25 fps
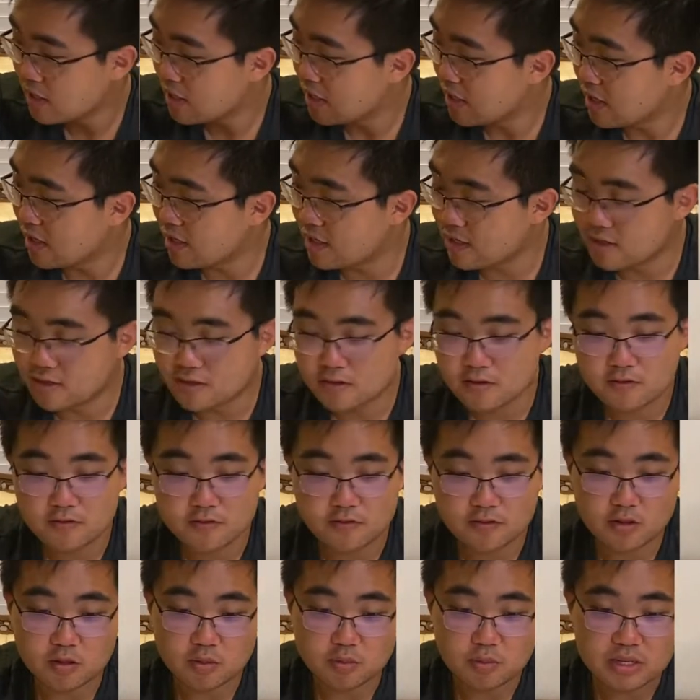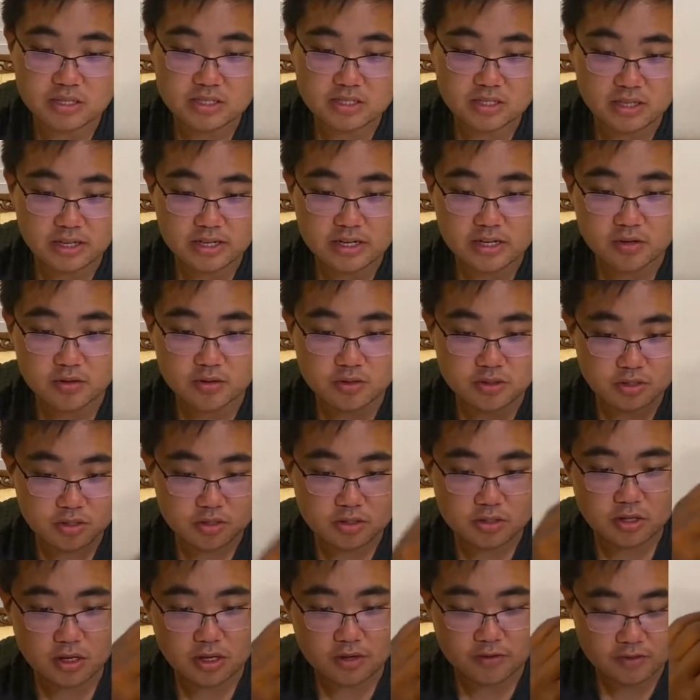And for the best gliding results,
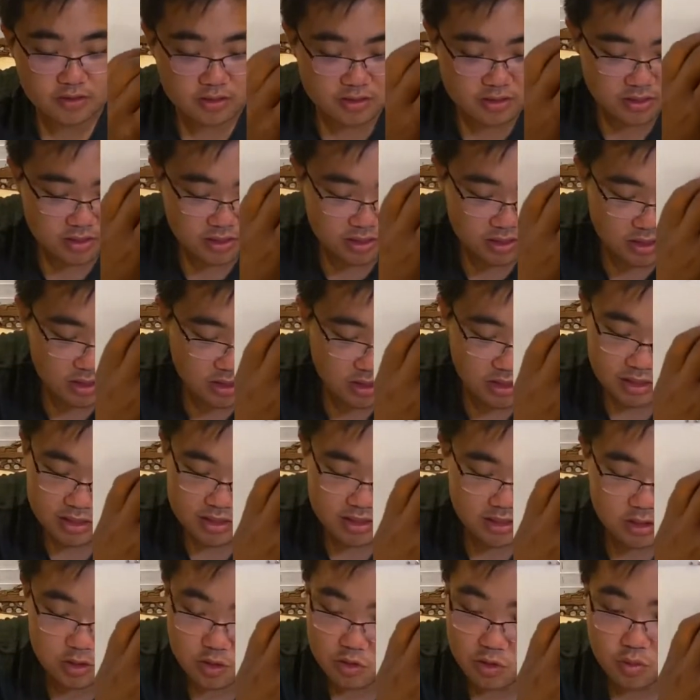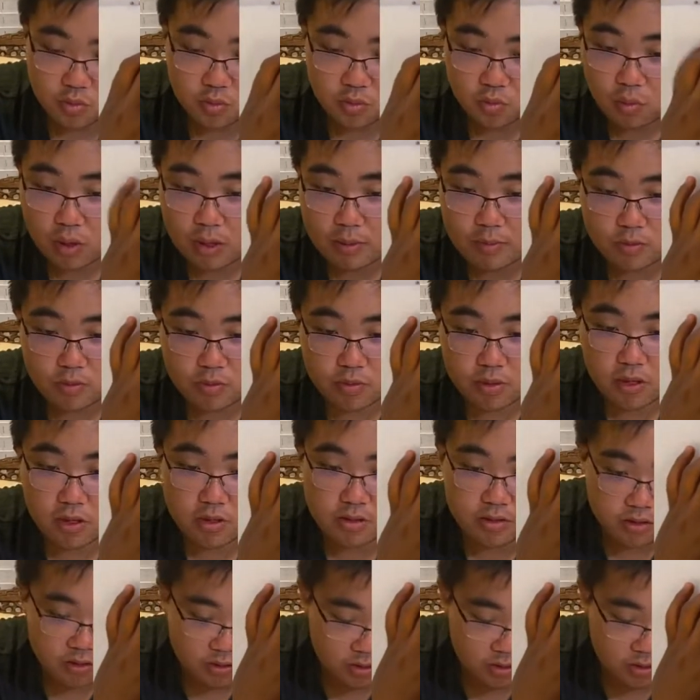obviously, since you wiped away all the